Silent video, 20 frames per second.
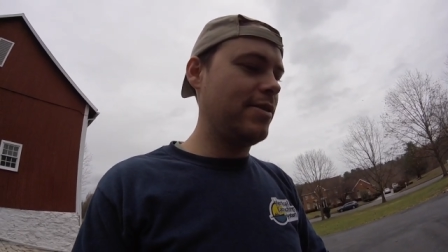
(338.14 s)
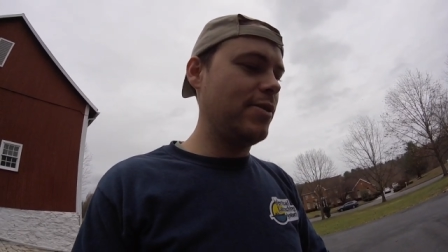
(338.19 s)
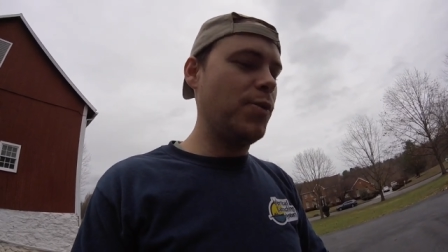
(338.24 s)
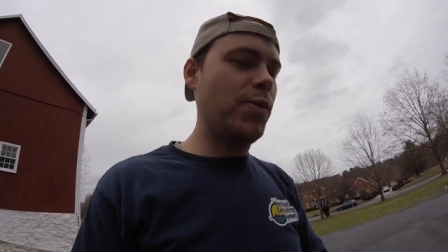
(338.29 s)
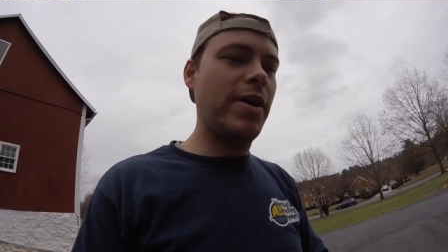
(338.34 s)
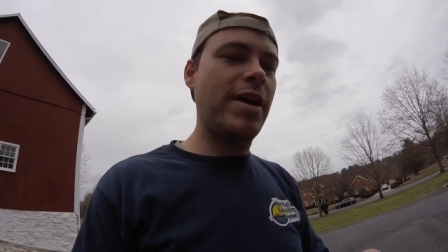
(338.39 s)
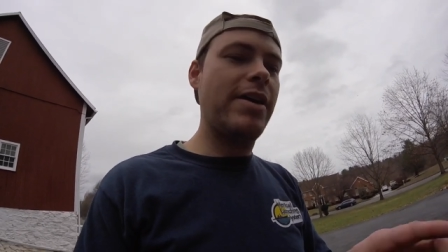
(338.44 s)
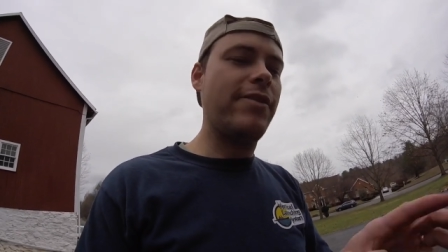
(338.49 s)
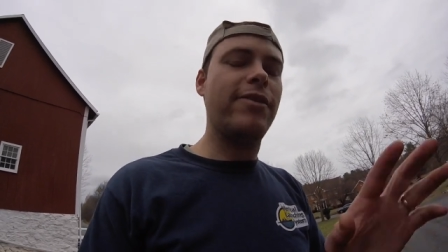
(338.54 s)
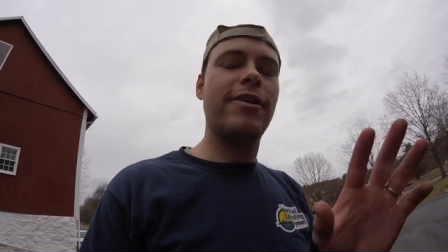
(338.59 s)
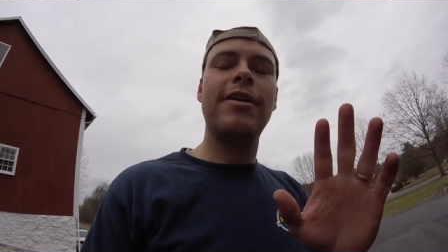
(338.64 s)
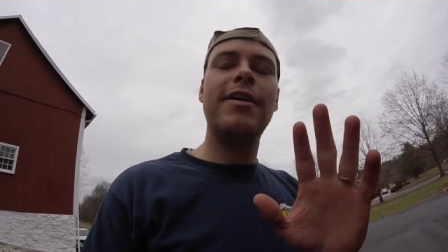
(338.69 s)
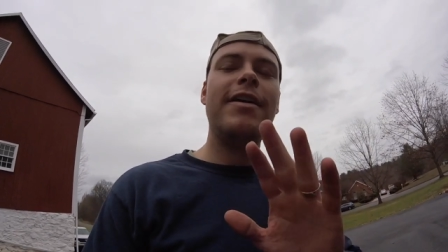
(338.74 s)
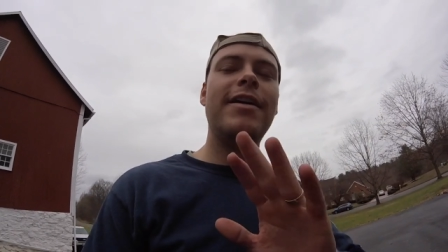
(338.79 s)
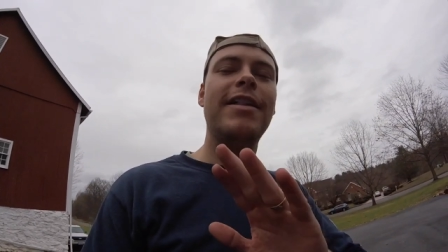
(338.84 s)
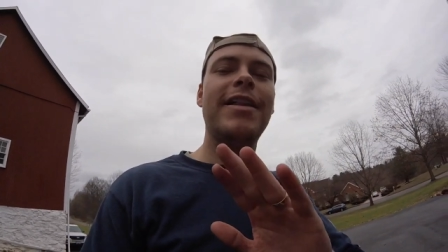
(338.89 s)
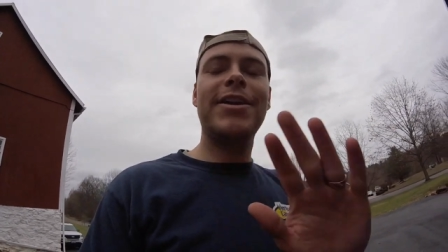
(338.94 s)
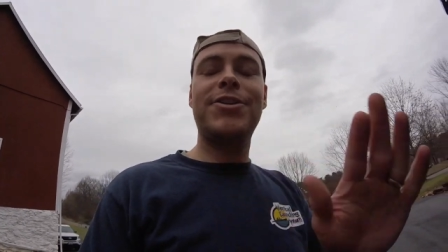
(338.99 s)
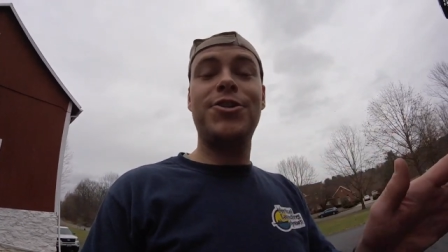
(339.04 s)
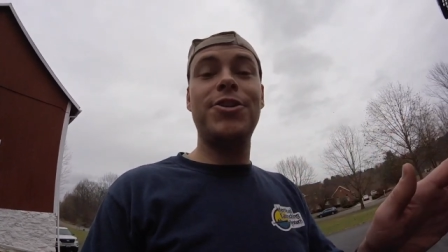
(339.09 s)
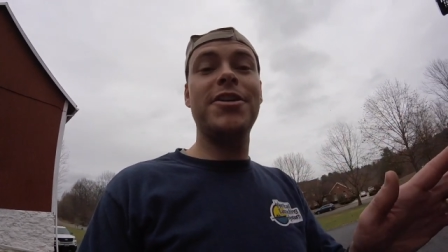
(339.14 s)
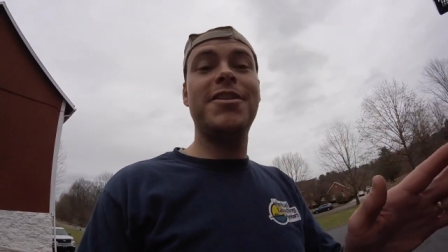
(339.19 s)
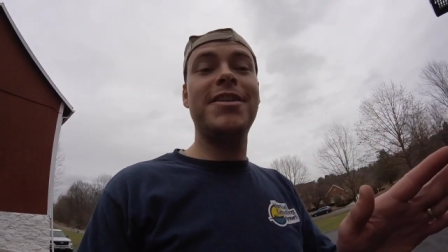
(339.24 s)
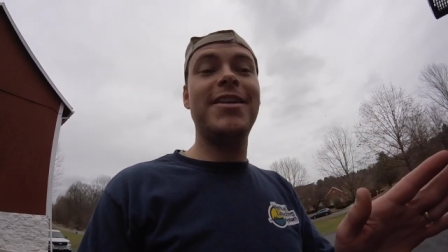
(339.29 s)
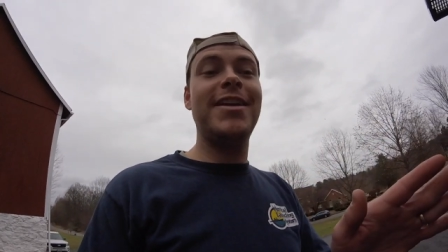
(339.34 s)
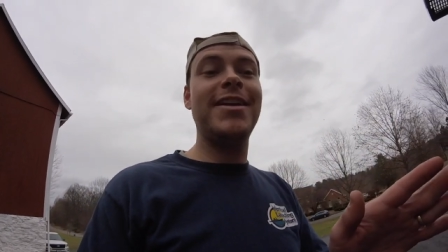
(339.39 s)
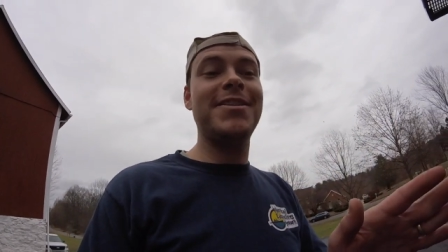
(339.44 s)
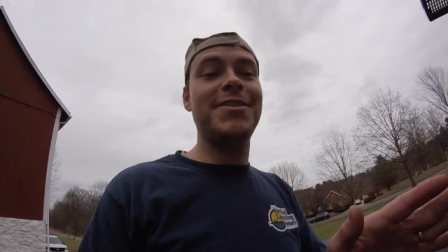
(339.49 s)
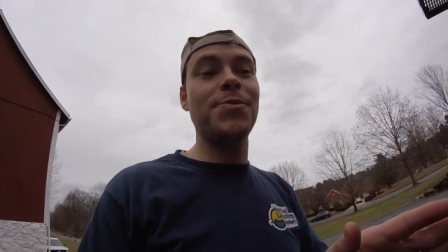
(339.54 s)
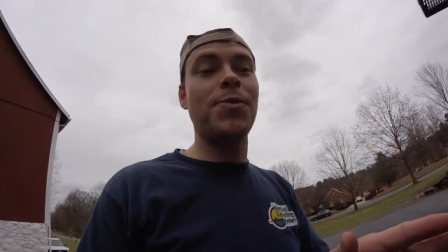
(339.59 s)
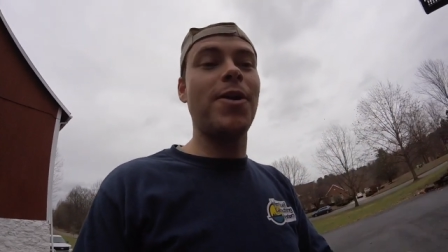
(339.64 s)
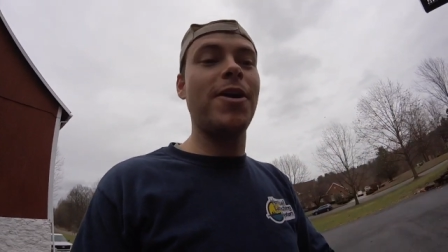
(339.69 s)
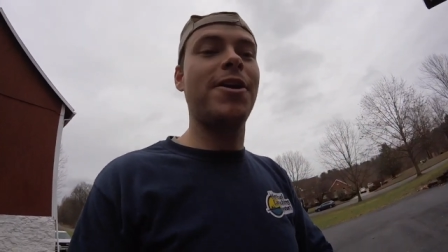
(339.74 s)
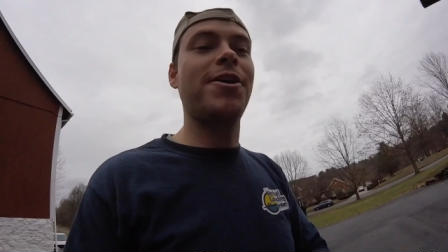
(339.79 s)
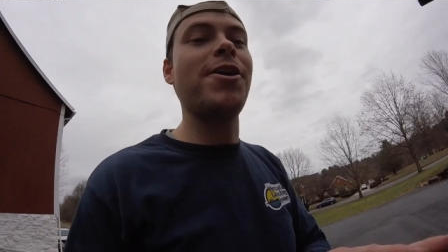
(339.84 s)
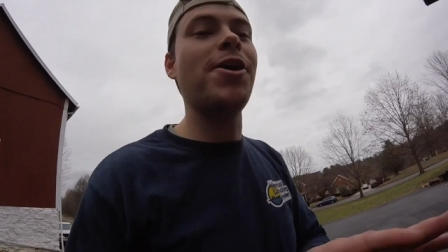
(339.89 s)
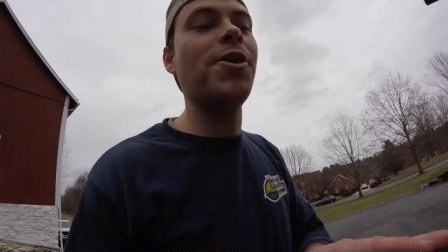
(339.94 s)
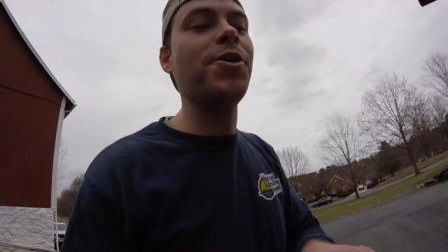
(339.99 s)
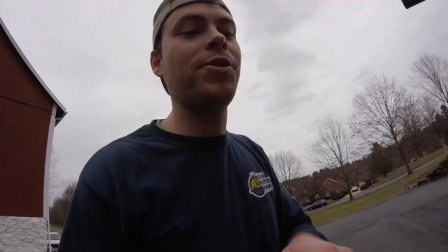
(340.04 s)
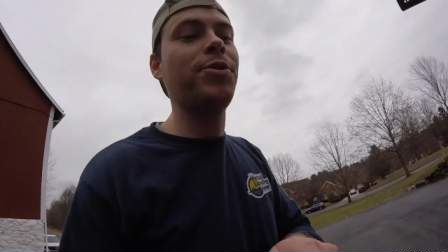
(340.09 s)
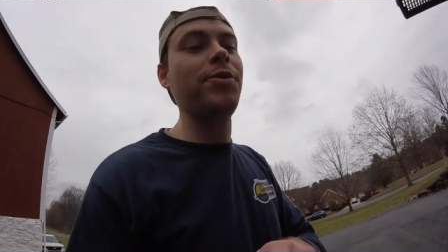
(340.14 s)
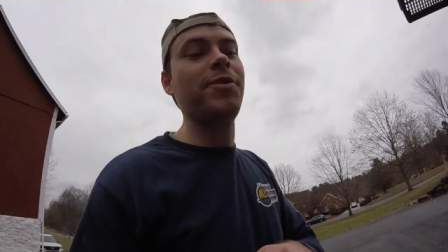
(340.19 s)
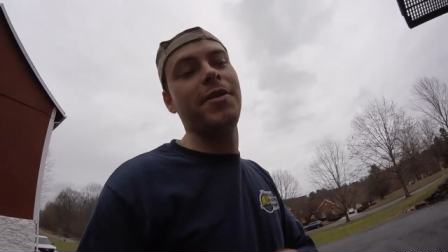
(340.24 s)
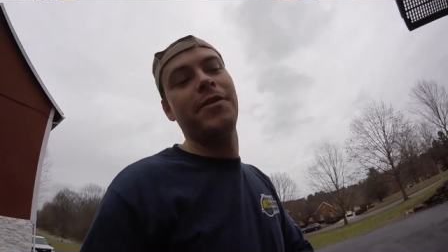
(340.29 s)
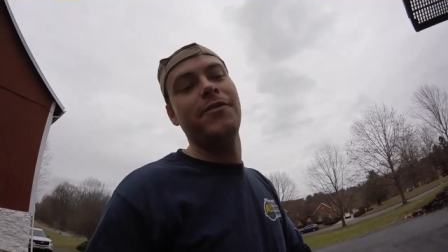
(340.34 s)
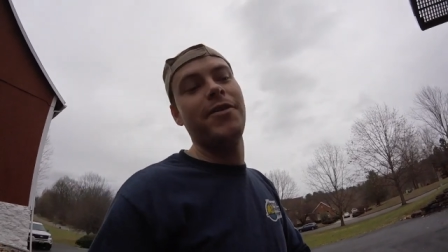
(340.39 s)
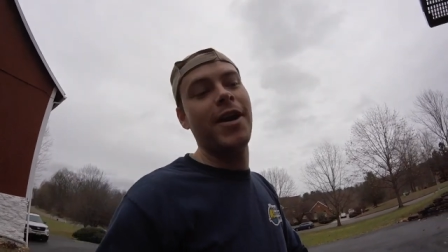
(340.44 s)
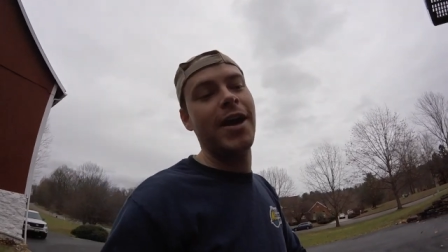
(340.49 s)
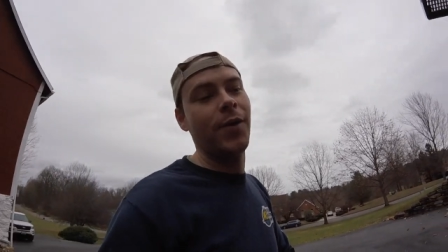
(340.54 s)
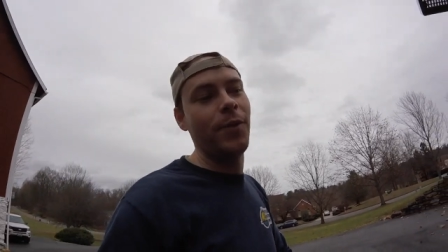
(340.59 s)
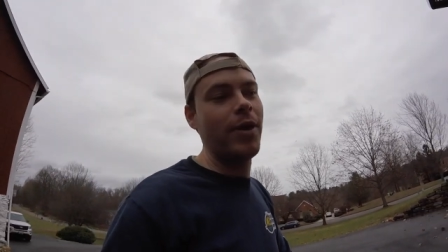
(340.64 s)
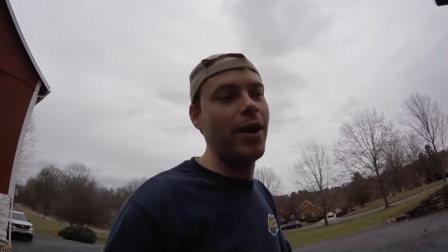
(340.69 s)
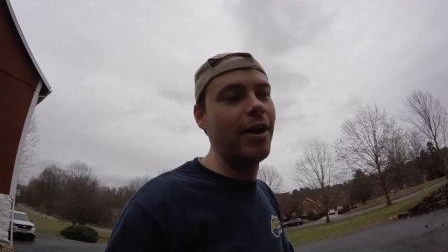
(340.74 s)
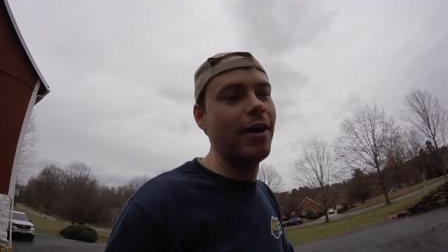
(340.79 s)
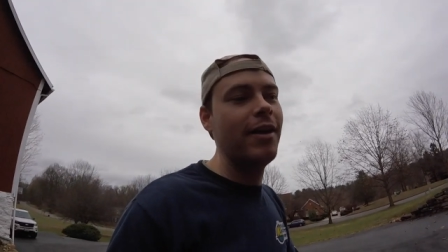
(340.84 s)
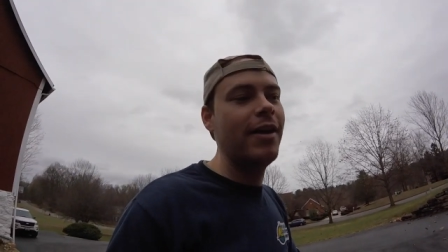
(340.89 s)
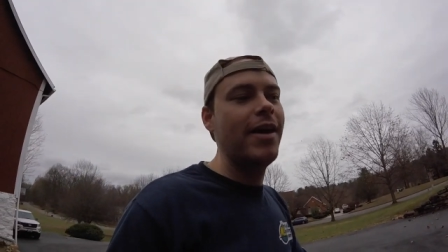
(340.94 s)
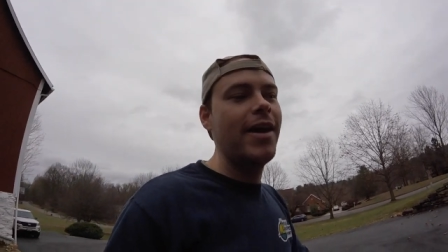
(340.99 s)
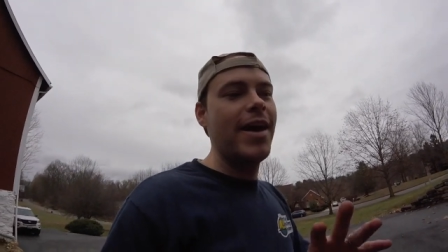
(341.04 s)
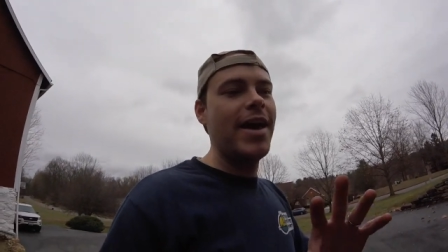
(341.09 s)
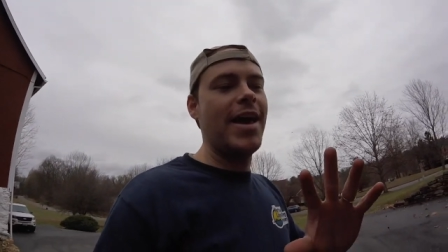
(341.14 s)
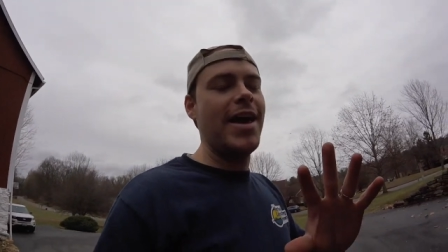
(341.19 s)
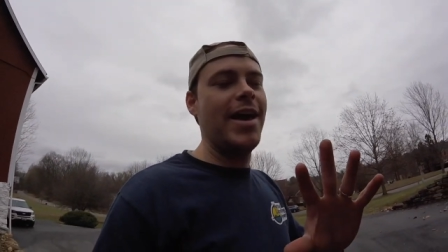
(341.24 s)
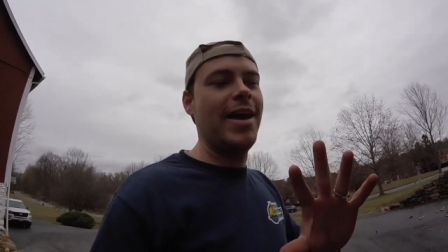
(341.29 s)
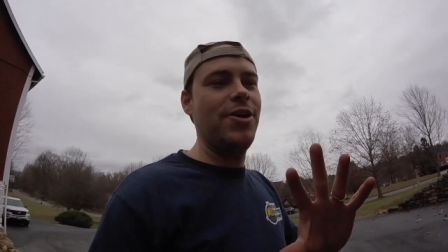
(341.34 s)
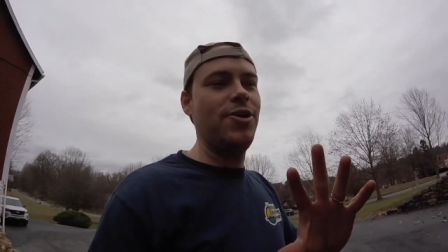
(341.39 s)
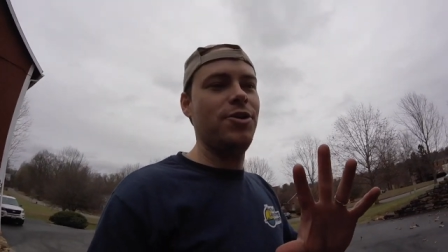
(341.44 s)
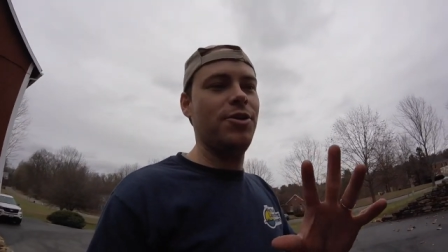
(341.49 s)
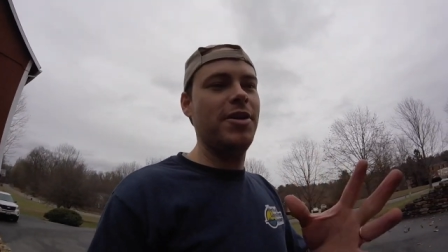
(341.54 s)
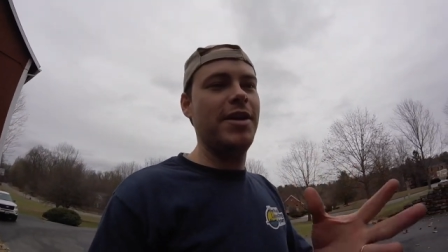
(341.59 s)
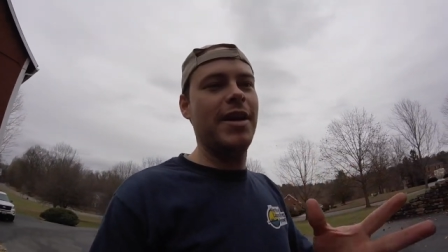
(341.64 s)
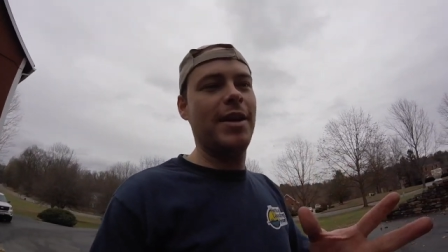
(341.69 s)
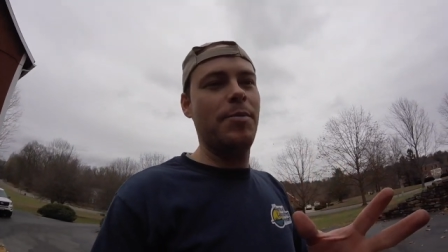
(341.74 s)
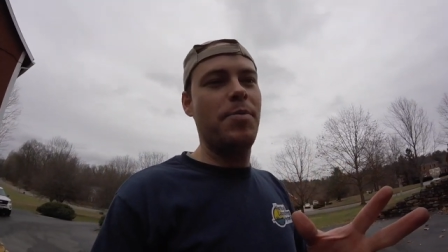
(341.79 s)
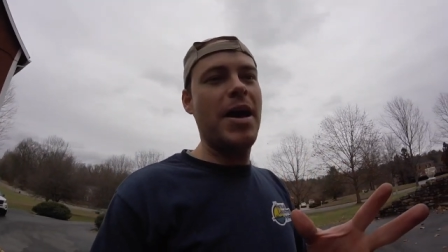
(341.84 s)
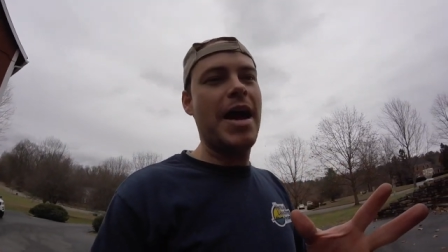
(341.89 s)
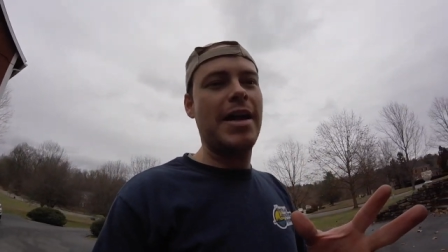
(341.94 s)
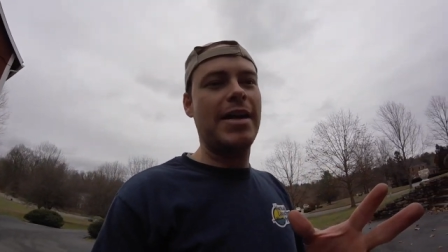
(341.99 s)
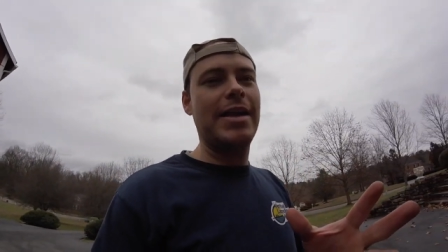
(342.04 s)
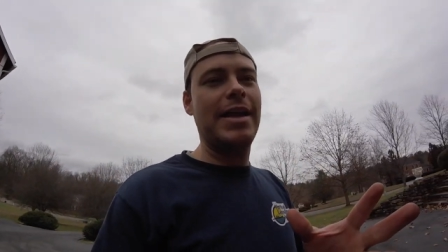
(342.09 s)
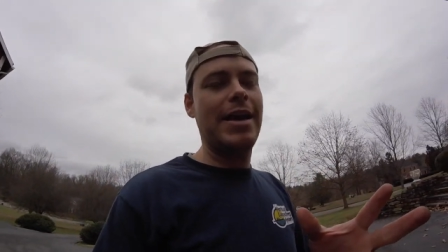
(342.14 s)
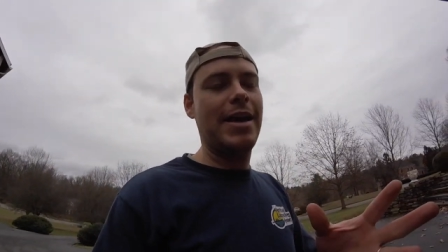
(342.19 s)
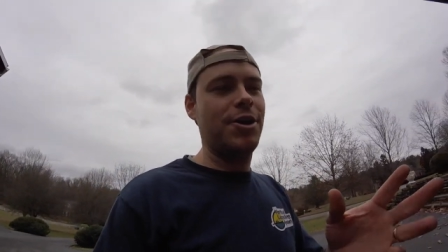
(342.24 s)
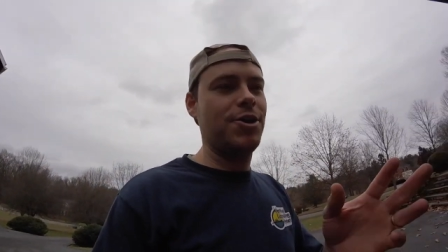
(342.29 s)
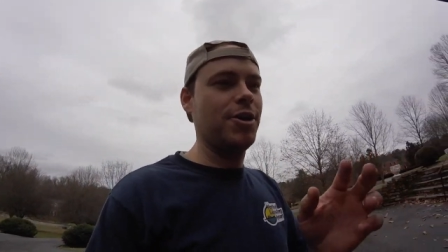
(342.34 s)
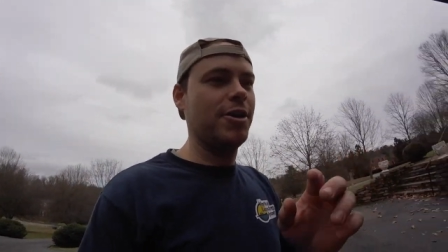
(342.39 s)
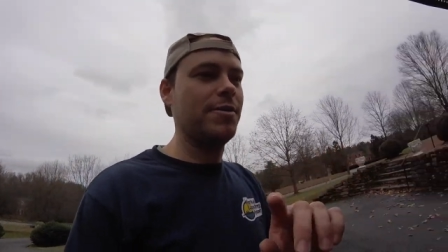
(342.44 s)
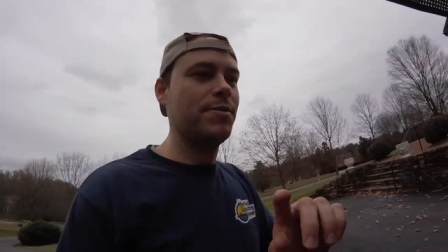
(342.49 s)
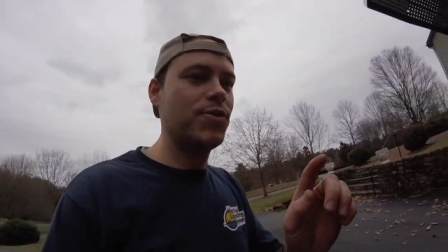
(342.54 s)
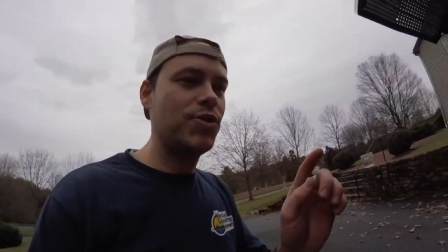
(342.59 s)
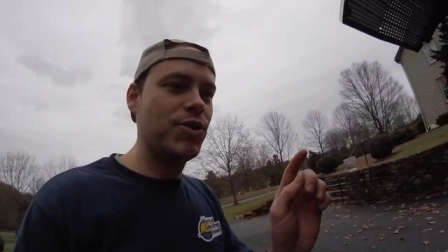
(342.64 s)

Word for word: whatever. Electricity doesn't work, go through them very well, and you can get a bad connection.